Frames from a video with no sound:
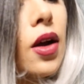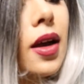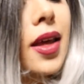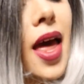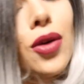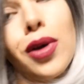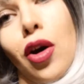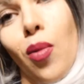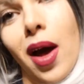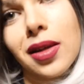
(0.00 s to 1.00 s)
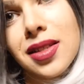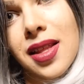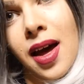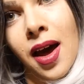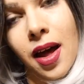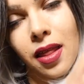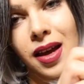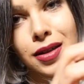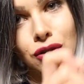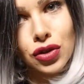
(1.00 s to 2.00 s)
again, we go back to the
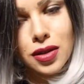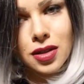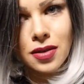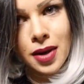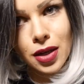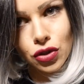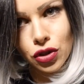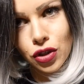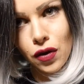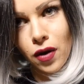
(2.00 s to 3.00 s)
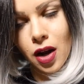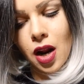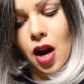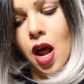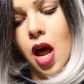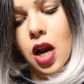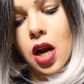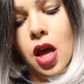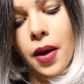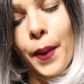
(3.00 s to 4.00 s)
highlight just to make sure you've got it
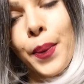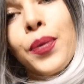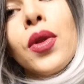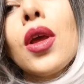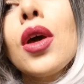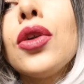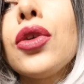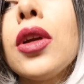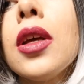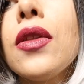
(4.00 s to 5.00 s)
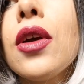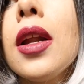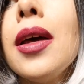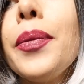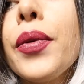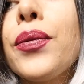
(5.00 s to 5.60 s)
on underneath your lip